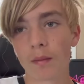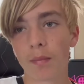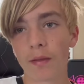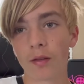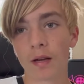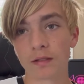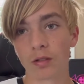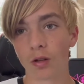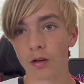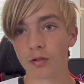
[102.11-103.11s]
Python has a
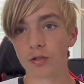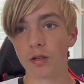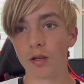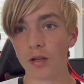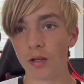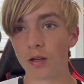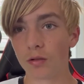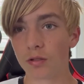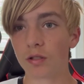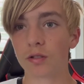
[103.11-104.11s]
large
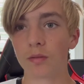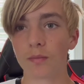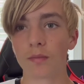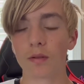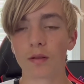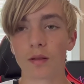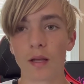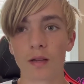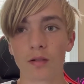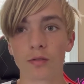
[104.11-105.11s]
ecosystem
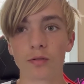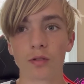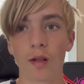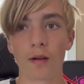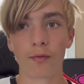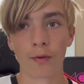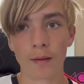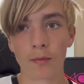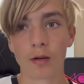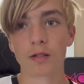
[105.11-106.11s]
that includes a lot of
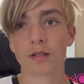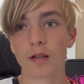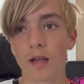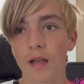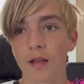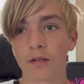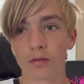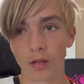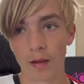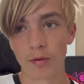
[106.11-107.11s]
frameworks and
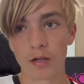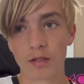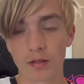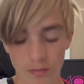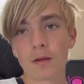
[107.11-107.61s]
libraries.